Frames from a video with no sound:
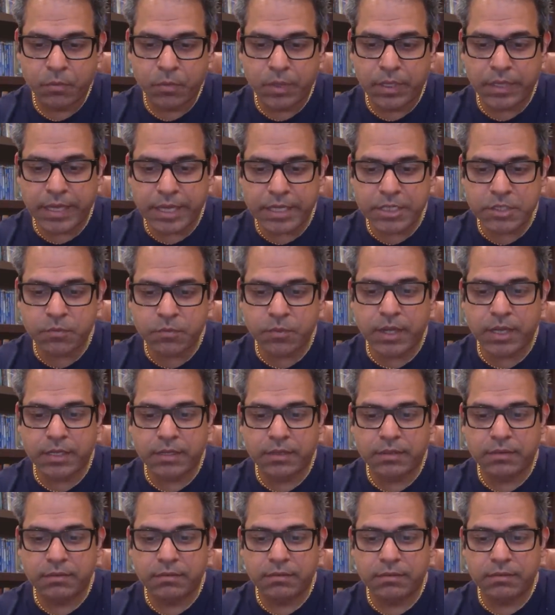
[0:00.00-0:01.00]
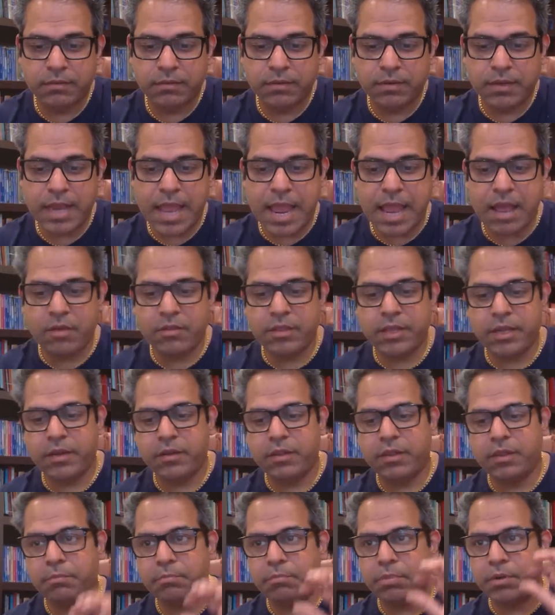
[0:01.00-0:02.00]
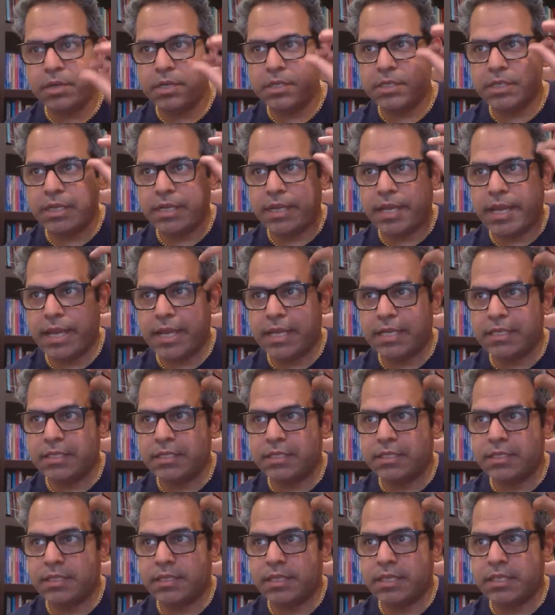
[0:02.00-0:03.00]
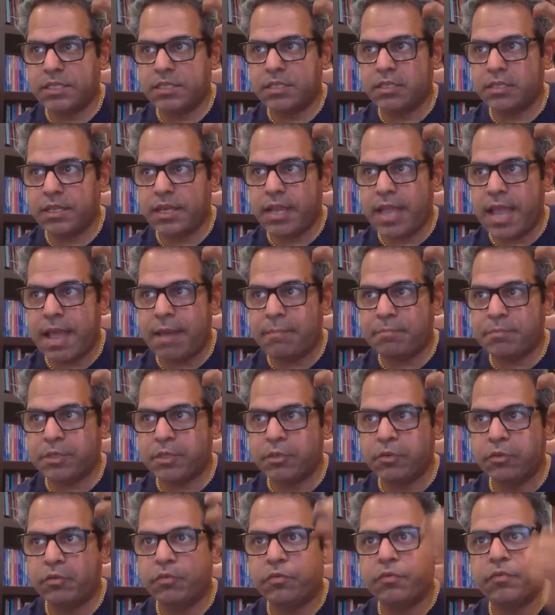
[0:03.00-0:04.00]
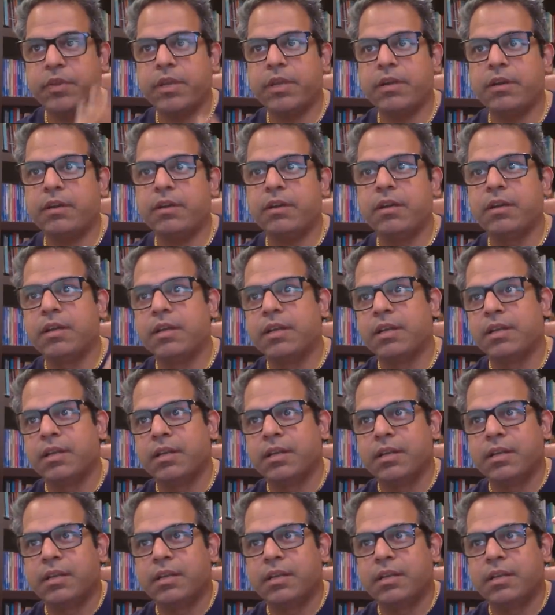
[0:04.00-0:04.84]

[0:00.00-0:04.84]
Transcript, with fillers: Well, guess what? Now that the person has this absolute fear,